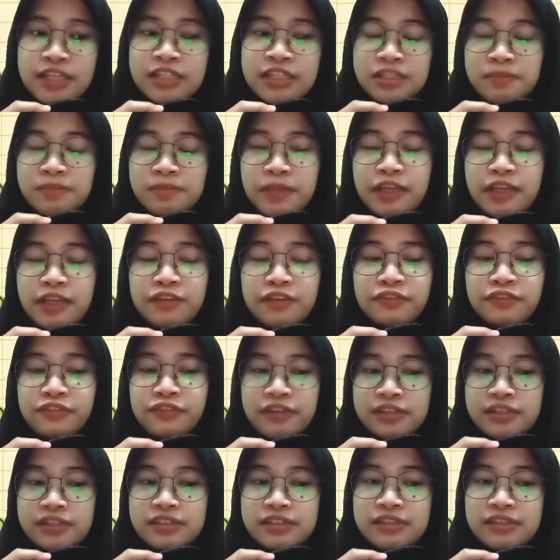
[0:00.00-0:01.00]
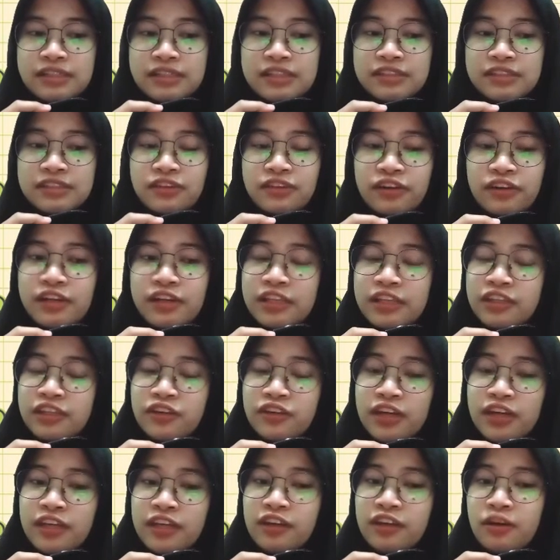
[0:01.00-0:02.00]
speaking fluency so that you
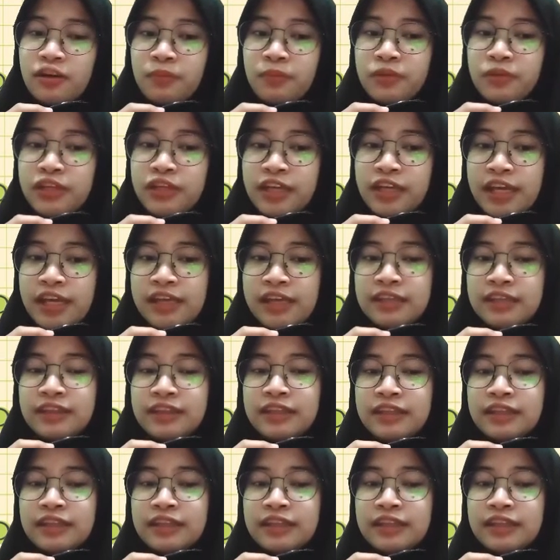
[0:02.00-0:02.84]
can communicate